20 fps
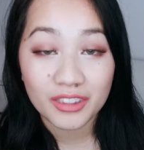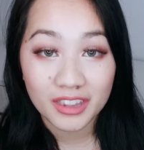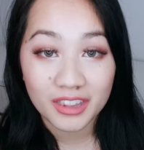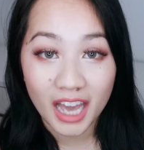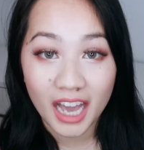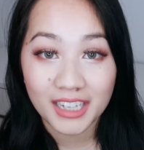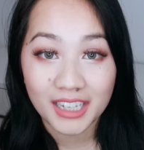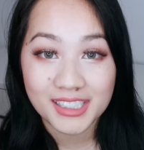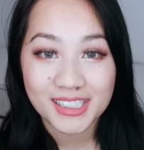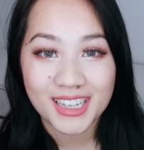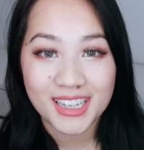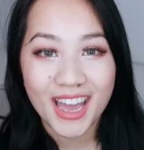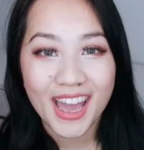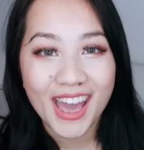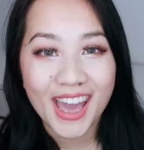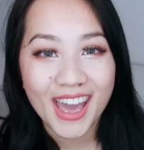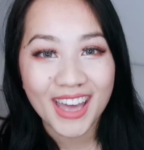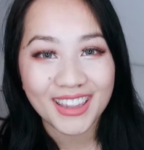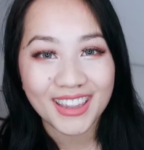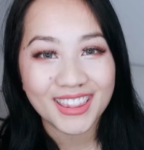thoughts
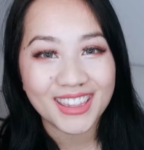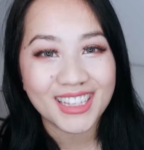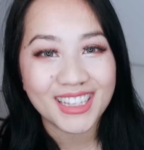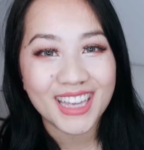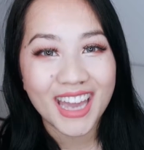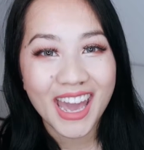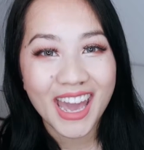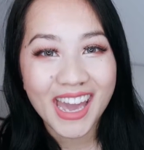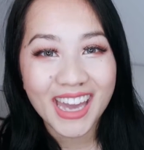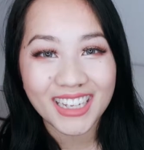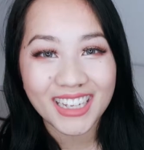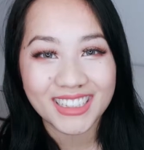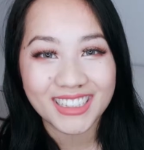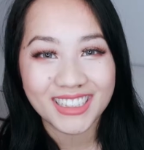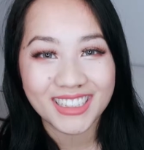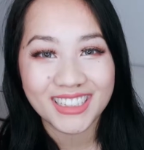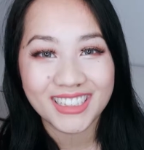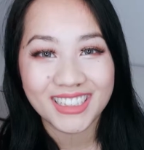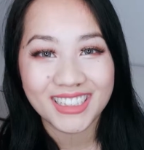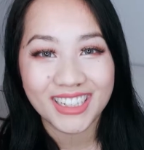at the end.